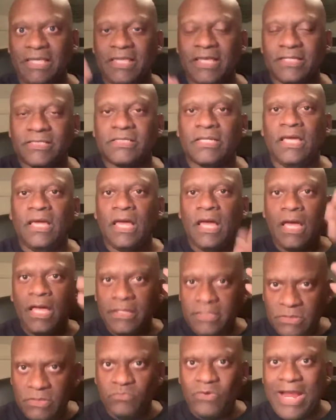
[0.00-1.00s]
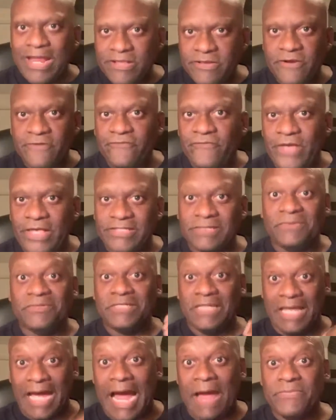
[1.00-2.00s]
this, right in your face. I'm not
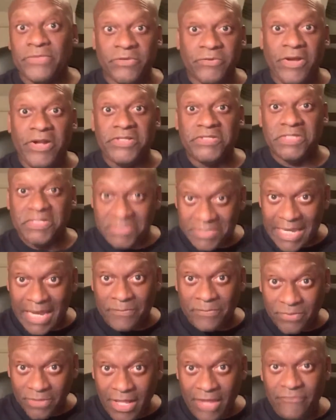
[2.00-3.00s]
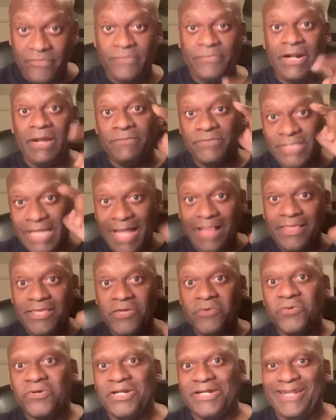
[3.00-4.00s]
saying I'm the greatest example of it, but I'm telling
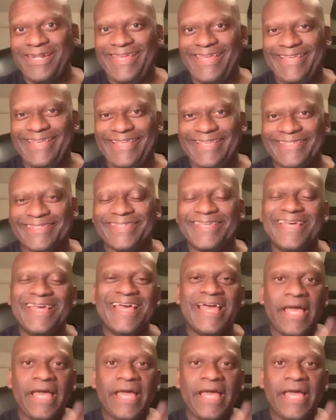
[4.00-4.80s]
you what it is.